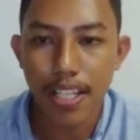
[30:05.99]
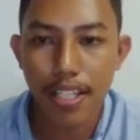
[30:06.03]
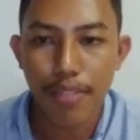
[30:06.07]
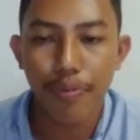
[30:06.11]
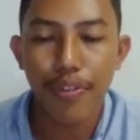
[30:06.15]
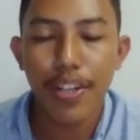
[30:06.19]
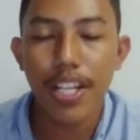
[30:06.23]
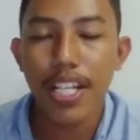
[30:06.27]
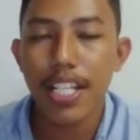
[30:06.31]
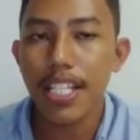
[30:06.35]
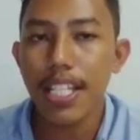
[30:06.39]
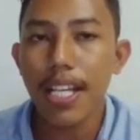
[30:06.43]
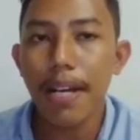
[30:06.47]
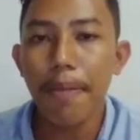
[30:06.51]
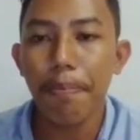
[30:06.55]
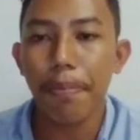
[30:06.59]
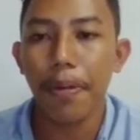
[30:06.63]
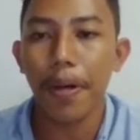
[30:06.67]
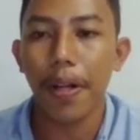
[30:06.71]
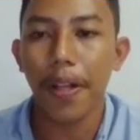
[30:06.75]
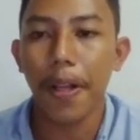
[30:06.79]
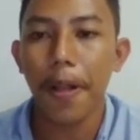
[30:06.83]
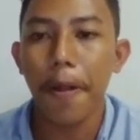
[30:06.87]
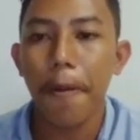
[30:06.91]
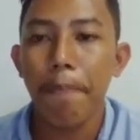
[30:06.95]
For
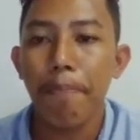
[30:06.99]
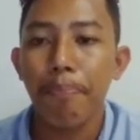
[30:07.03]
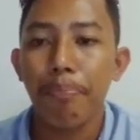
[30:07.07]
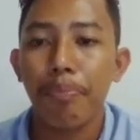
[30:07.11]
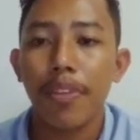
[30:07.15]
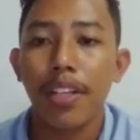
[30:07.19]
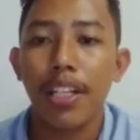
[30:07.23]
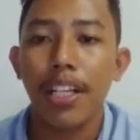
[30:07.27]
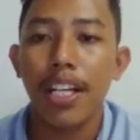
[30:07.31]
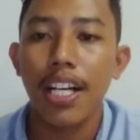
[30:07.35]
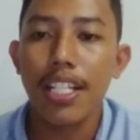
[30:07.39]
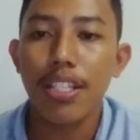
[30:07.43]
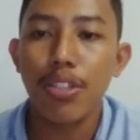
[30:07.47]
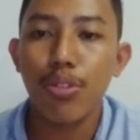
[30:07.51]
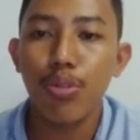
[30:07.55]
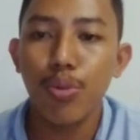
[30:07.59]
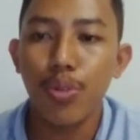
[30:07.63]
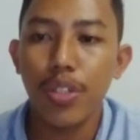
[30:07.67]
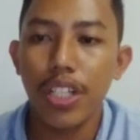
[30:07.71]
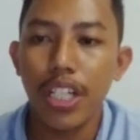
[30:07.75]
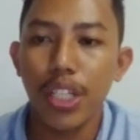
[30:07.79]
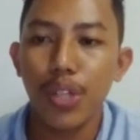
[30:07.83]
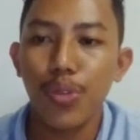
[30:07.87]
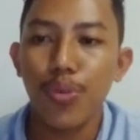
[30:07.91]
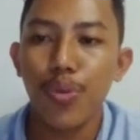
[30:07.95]
example, a
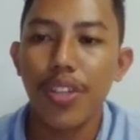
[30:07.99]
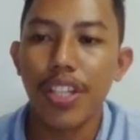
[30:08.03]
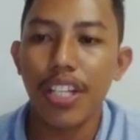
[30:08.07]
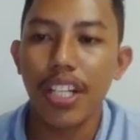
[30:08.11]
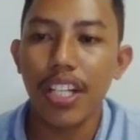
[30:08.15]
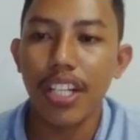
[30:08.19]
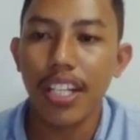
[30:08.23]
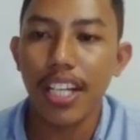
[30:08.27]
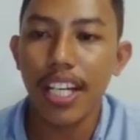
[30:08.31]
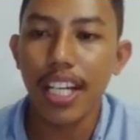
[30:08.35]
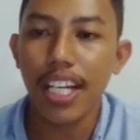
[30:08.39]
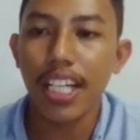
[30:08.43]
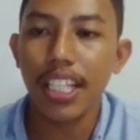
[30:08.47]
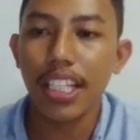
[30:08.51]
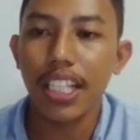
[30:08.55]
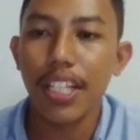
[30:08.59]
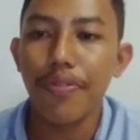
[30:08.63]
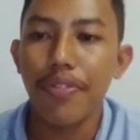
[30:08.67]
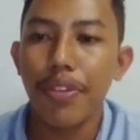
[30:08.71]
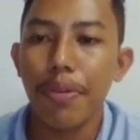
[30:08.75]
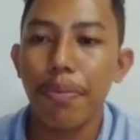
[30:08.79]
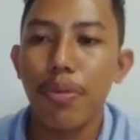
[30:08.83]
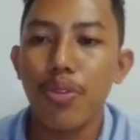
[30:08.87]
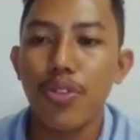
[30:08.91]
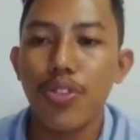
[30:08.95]
student with a negative
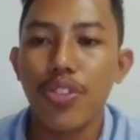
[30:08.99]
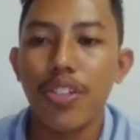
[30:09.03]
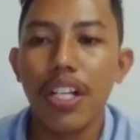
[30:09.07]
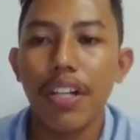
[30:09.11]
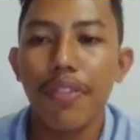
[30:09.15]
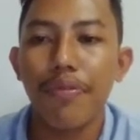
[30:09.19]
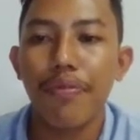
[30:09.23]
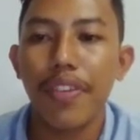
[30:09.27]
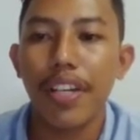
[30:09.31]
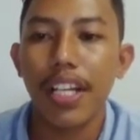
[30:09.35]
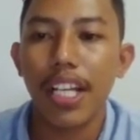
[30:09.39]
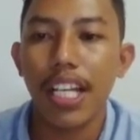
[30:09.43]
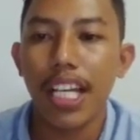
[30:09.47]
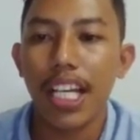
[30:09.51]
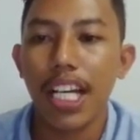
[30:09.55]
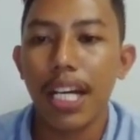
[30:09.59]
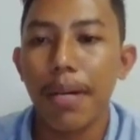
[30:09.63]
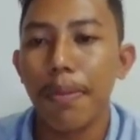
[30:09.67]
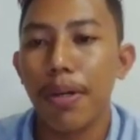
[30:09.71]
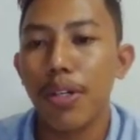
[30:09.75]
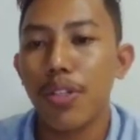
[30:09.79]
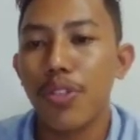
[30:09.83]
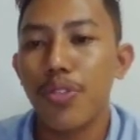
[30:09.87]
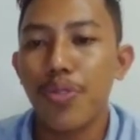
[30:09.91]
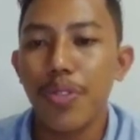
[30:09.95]
emotional feeling
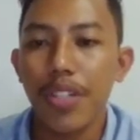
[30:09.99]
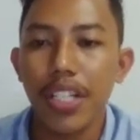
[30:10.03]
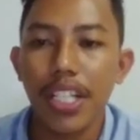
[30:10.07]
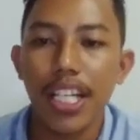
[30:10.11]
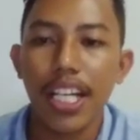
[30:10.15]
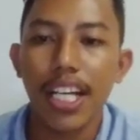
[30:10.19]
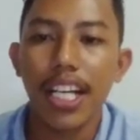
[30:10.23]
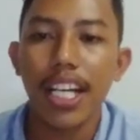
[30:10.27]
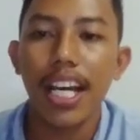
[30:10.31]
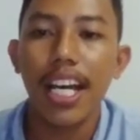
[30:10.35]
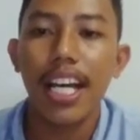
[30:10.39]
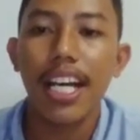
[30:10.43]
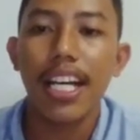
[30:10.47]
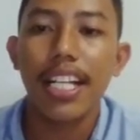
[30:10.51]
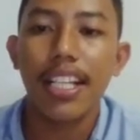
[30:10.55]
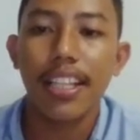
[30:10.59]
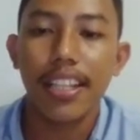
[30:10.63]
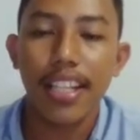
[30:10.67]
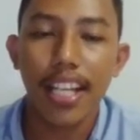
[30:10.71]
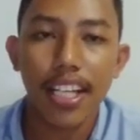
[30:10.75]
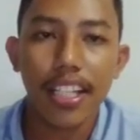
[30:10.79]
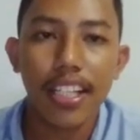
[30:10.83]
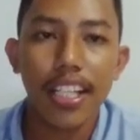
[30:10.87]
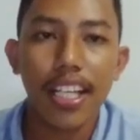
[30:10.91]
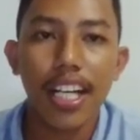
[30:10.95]
about reading
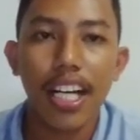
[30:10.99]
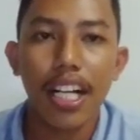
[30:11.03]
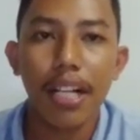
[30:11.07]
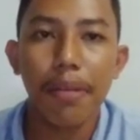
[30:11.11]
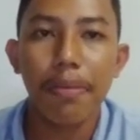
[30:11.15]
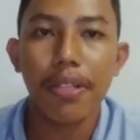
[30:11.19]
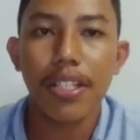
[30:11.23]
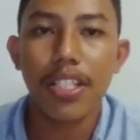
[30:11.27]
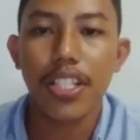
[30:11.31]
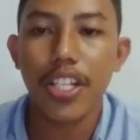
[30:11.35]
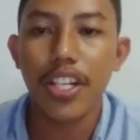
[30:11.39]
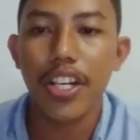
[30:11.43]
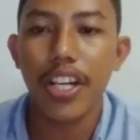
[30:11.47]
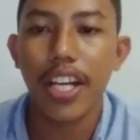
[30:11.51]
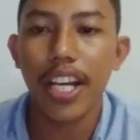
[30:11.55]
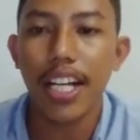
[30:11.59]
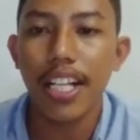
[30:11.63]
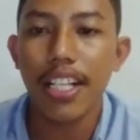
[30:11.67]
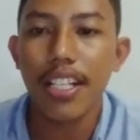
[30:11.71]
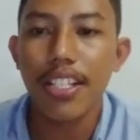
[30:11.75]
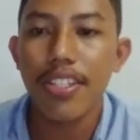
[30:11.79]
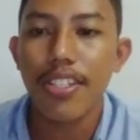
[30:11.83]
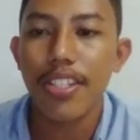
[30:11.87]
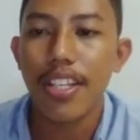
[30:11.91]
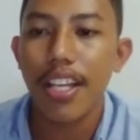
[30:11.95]
technical
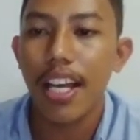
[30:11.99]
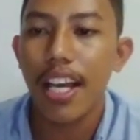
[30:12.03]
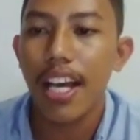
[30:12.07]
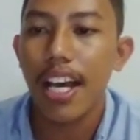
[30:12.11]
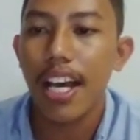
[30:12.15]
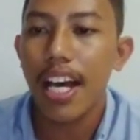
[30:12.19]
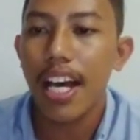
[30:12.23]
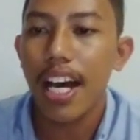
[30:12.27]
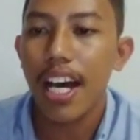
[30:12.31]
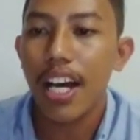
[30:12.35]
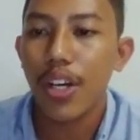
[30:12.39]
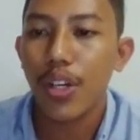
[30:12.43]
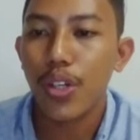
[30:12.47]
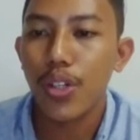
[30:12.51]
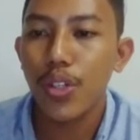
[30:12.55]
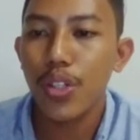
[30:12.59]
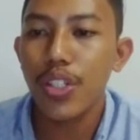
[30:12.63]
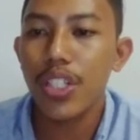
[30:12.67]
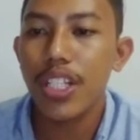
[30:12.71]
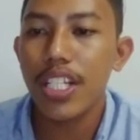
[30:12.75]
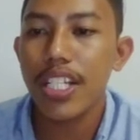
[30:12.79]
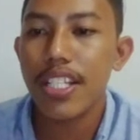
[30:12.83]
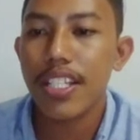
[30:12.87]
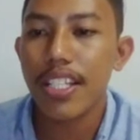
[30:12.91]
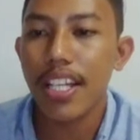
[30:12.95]
materials could
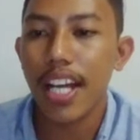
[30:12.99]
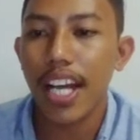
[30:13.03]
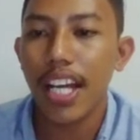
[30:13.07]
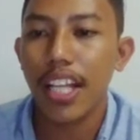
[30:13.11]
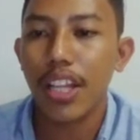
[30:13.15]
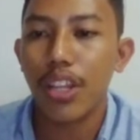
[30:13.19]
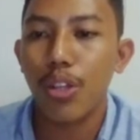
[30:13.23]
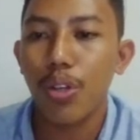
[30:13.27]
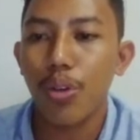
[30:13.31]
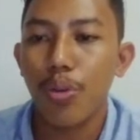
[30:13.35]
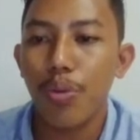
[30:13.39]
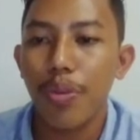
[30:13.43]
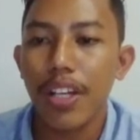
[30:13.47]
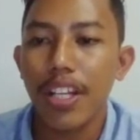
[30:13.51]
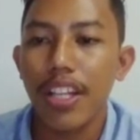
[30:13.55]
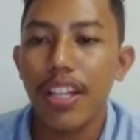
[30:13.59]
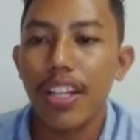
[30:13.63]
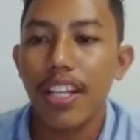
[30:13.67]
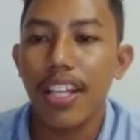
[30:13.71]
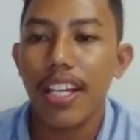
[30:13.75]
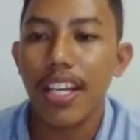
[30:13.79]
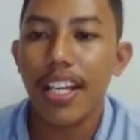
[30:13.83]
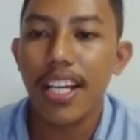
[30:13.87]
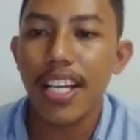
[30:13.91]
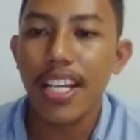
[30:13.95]
decide to
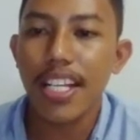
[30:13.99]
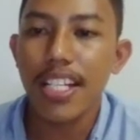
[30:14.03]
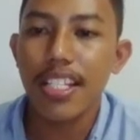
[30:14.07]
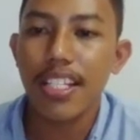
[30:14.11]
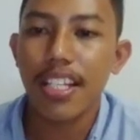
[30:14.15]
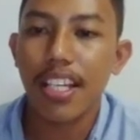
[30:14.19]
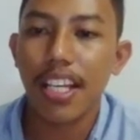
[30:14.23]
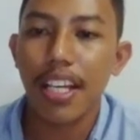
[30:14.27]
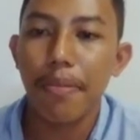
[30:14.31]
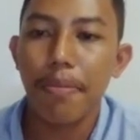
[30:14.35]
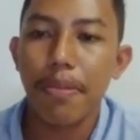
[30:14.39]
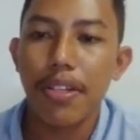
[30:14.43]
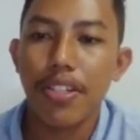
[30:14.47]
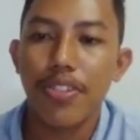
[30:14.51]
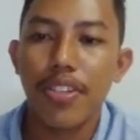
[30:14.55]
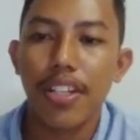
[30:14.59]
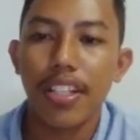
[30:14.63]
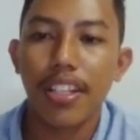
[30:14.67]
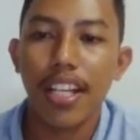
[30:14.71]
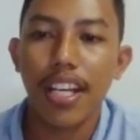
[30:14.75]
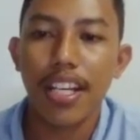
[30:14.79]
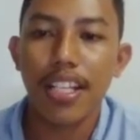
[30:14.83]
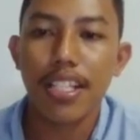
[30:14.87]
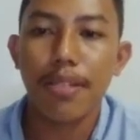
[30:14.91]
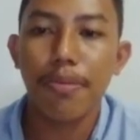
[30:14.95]
read his chemistry
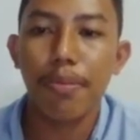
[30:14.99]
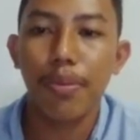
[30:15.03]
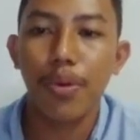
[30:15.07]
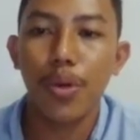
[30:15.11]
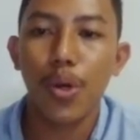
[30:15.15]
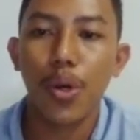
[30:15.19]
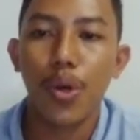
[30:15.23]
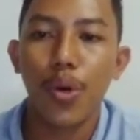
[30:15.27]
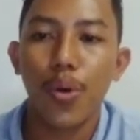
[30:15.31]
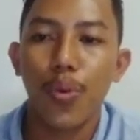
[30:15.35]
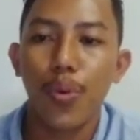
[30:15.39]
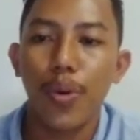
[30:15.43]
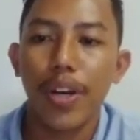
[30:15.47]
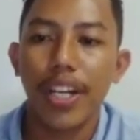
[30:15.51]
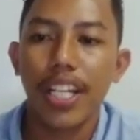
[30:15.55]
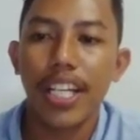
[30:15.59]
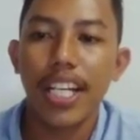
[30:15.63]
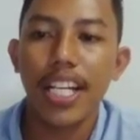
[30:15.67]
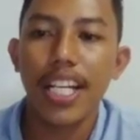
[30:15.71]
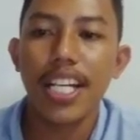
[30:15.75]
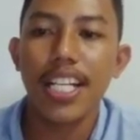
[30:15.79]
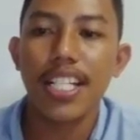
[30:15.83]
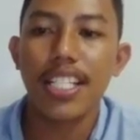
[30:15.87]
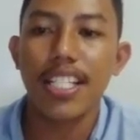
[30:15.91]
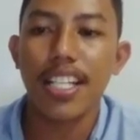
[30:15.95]
textbook when
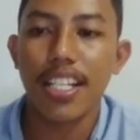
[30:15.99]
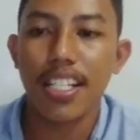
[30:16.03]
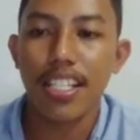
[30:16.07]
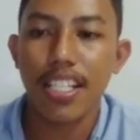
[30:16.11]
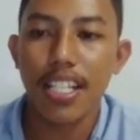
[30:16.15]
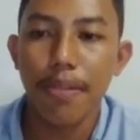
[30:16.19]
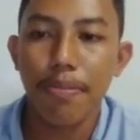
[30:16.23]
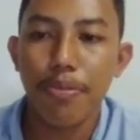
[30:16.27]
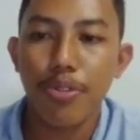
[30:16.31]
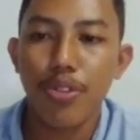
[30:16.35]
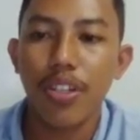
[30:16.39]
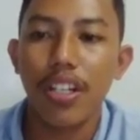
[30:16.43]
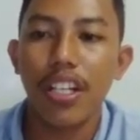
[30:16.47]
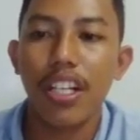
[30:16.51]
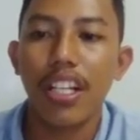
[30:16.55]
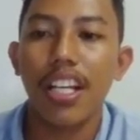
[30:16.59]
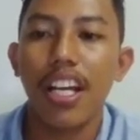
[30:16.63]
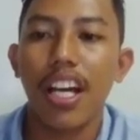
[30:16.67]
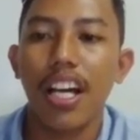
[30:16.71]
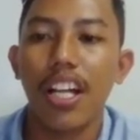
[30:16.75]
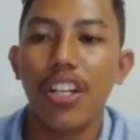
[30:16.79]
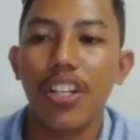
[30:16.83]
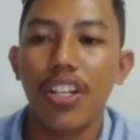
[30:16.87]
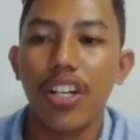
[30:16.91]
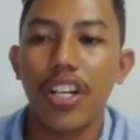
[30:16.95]
he is exceptionally
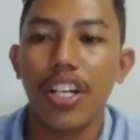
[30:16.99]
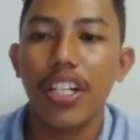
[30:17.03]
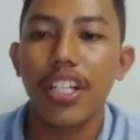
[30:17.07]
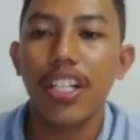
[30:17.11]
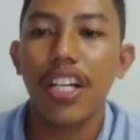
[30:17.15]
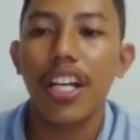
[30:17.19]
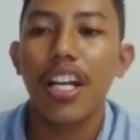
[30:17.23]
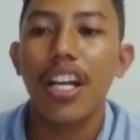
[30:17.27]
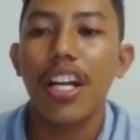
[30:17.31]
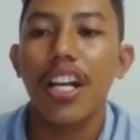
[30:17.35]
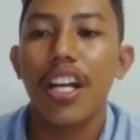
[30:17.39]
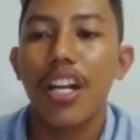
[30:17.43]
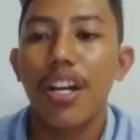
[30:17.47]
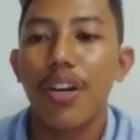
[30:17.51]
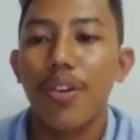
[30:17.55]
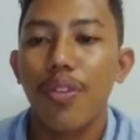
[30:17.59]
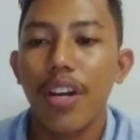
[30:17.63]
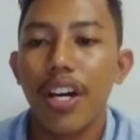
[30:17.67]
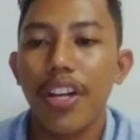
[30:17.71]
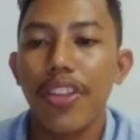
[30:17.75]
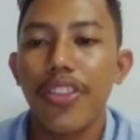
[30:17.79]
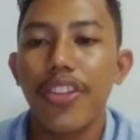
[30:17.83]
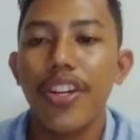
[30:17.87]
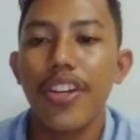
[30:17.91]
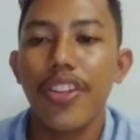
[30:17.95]
alert
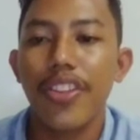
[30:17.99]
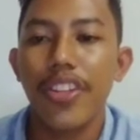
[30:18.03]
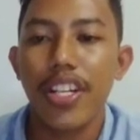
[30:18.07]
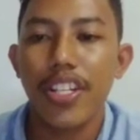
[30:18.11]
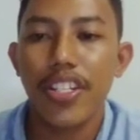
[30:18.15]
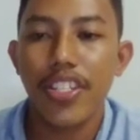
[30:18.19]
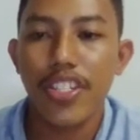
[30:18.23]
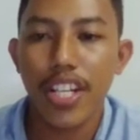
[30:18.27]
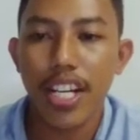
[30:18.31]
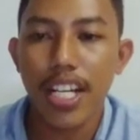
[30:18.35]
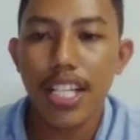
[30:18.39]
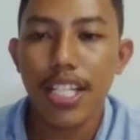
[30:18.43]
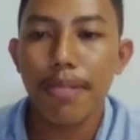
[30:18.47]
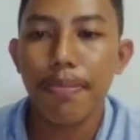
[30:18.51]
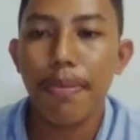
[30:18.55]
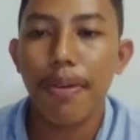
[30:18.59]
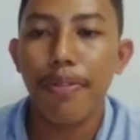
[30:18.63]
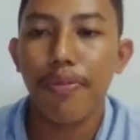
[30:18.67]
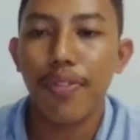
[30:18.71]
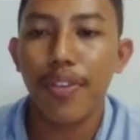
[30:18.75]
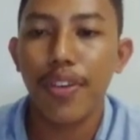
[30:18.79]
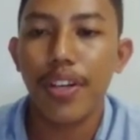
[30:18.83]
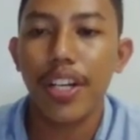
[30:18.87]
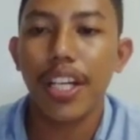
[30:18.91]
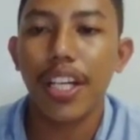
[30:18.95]
rather than just
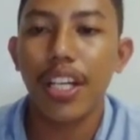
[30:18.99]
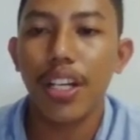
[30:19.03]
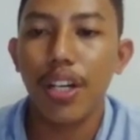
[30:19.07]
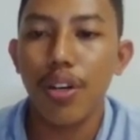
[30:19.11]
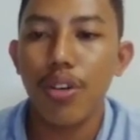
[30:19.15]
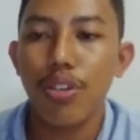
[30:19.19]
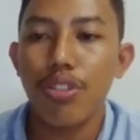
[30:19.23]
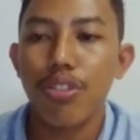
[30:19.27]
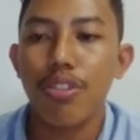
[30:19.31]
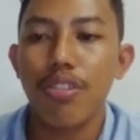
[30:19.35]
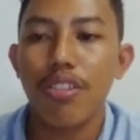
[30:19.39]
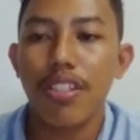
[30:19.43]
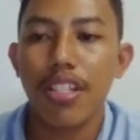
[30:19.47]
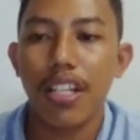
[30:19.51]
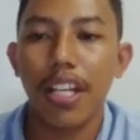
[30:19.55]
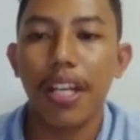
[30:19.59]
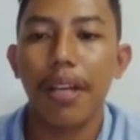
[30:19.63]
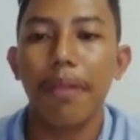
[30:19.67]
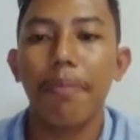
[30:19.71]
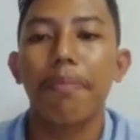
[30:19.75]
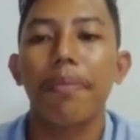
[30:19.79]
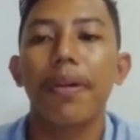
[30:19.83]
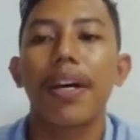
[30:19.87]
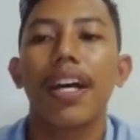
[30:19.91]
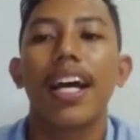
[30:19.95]
before he goes to
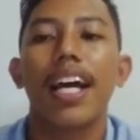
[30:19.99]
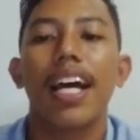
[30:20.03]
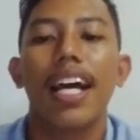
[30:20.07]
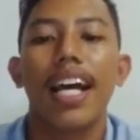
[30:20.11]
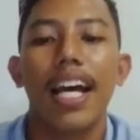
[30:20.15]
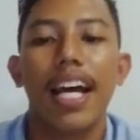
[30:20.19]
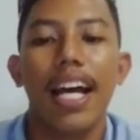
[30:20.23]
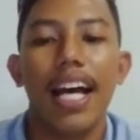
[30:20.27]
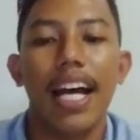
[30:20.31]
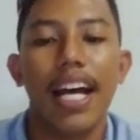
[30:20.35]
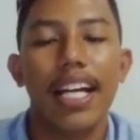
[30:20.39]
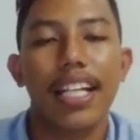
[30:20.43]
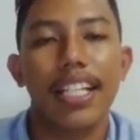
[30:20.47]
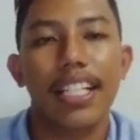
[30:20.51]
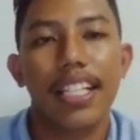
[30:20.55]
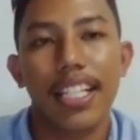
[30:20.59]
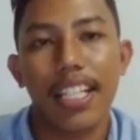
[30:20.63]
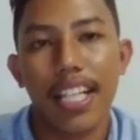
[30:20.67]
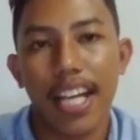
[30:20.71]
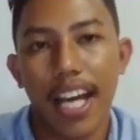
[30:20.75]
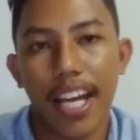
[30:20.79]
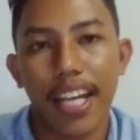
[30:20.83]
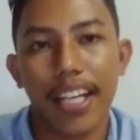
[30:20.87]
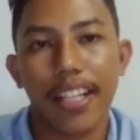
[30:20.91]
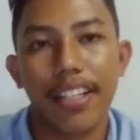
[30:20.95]
sleep at
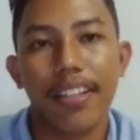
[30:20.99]
night.